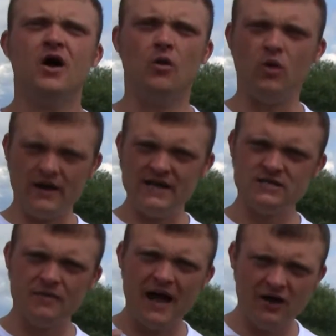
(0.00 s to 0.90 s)
And what it is
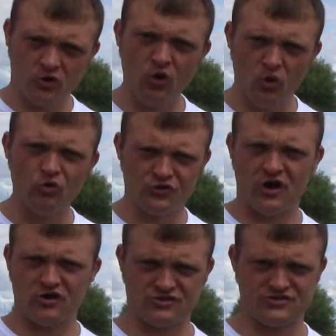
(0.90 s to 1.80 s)
about Goole
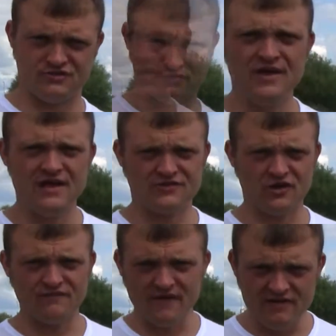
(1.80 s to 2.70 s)
Docks, it's
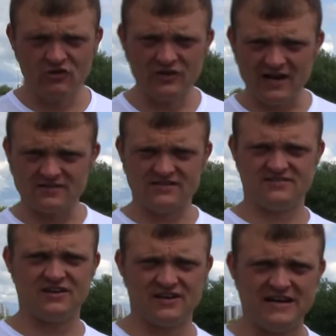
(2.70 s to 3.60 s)
got very good access
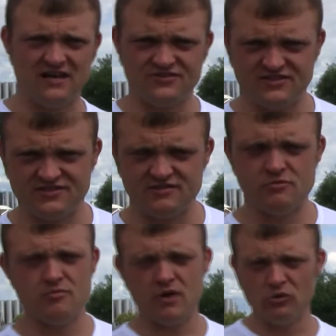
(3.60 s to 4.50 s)
to canal system,
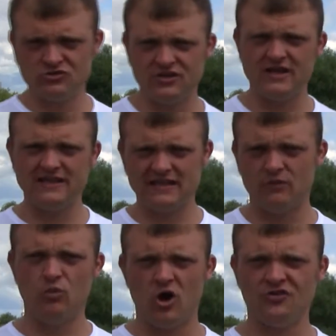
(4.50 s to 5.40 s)
and most of the
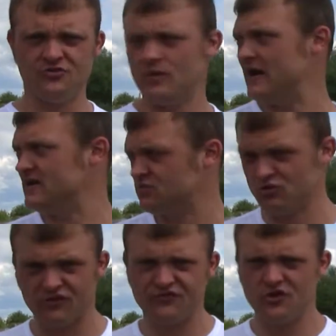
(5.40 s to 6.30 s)
inland waterways
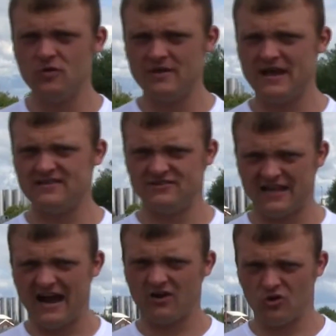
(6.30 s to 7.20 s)
would have terminated
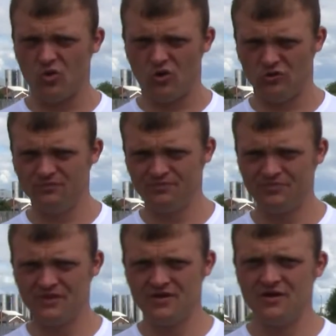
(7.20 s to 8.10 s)
at Goole,
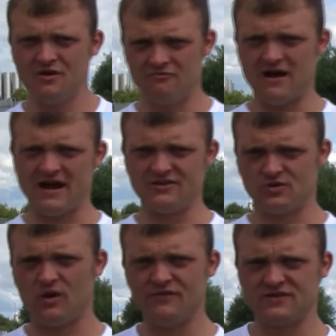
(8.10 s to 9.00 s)
right?
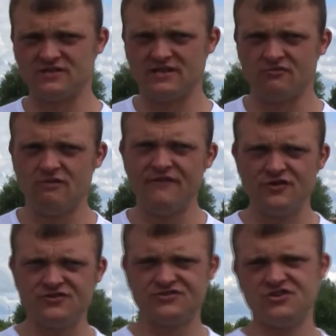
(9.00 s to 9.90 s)
So obviously the
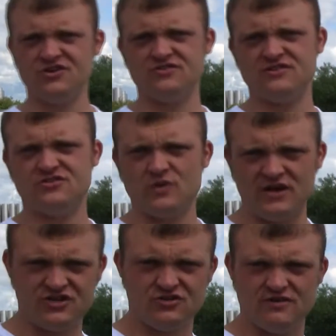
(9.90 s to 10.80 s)
rivers turns into
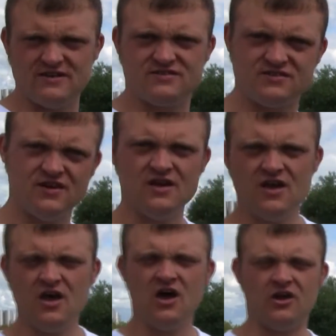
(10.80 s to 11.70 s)
estuaries,
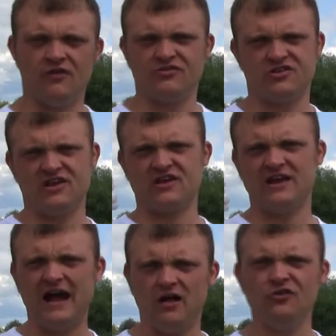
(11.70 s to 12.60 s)
and obviously
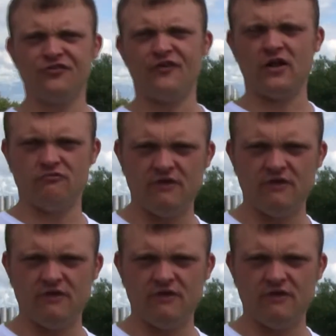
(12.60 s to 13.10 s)
canals follow